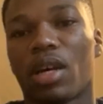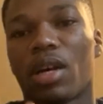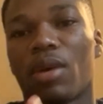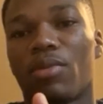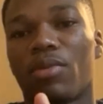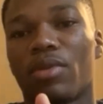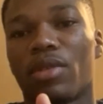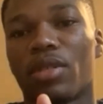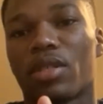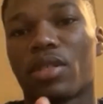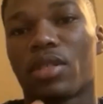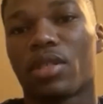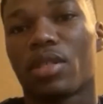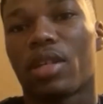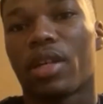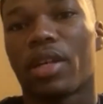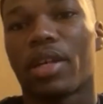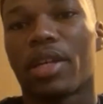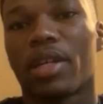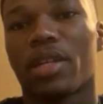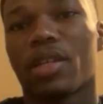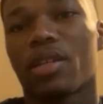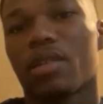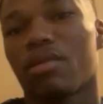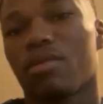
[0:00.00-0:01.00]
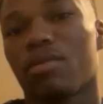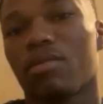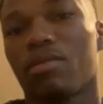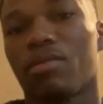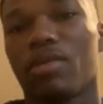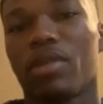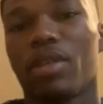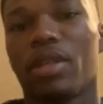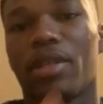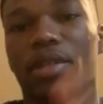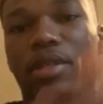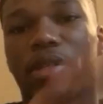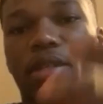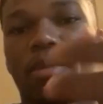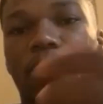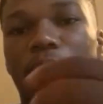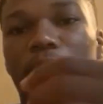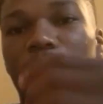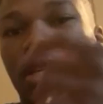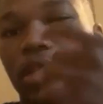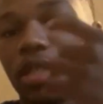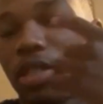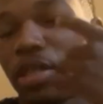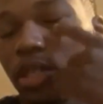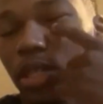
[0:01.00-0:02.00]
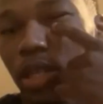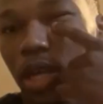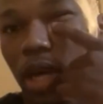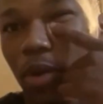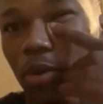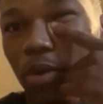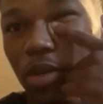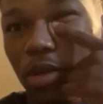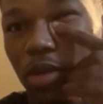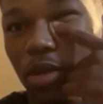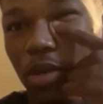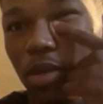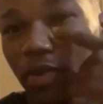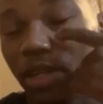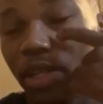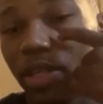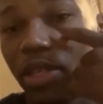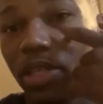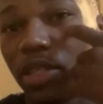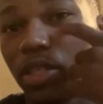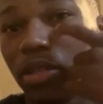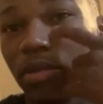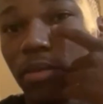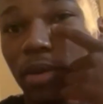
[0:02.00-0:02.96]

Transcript: I was like into boxing. I wasn't really into